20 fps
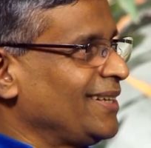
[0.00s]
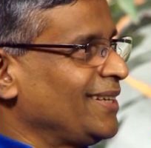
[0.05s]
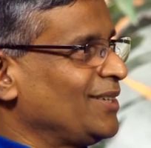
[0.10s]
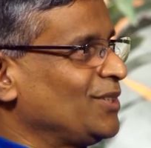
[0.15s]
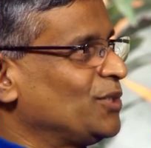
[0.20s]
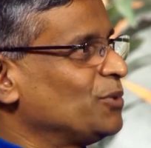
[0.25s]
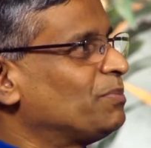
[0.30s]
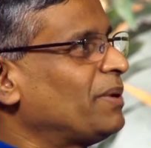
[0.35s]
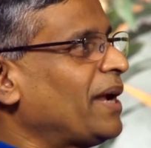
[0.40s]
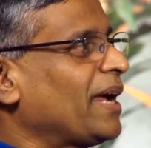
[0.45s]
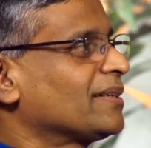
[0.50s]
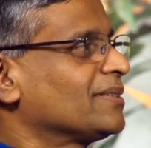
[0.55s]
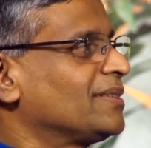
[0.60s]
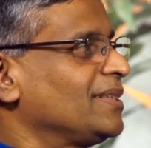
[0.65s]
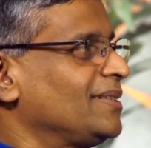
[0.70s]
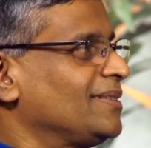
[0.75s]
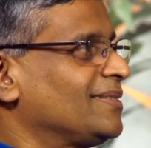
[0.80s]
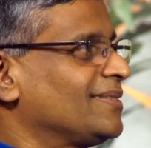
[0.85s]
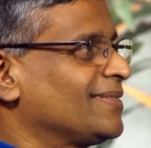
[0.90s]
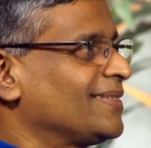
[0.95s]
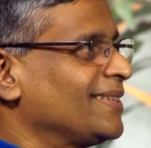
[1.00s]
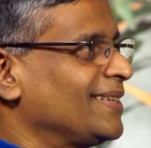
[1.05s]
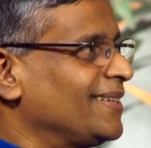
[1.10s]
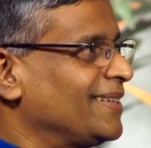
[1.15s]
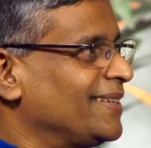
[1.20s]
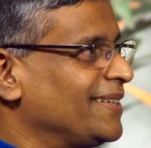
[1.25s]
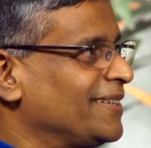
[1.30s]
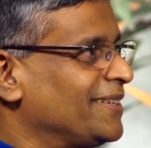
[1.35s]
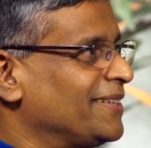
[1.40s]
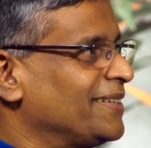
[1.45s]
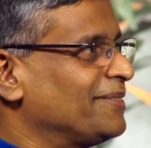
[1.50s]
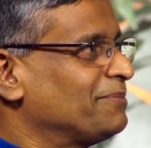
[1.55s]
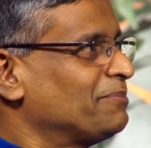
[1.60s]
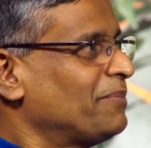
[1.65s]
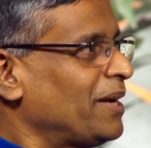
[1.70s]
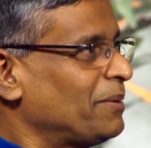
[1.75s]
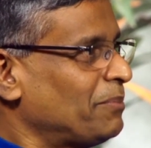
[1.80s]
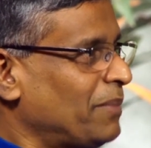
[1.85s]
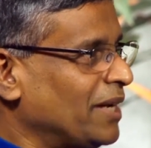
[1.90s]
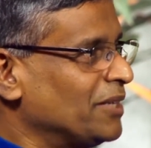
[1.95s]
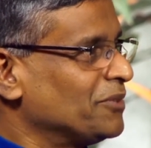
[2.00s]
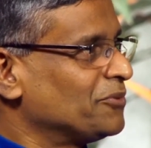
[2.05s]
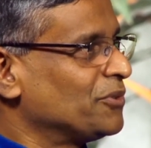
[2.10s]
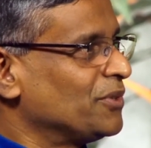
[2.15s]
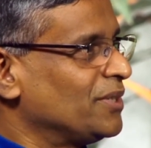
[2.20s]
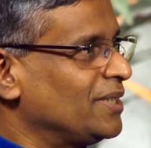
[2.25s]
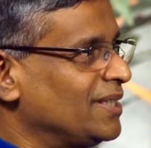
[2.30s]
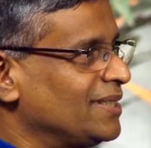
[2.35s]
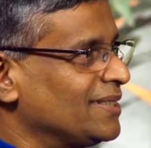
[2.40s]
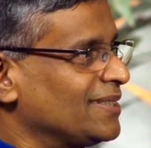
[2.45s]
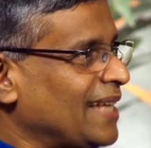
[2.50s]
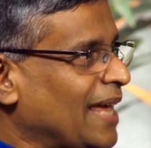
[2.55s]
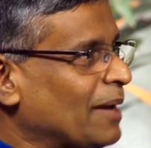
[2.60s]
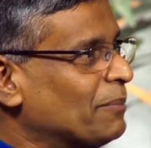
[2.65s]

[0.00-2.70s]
to practice my mindfulness,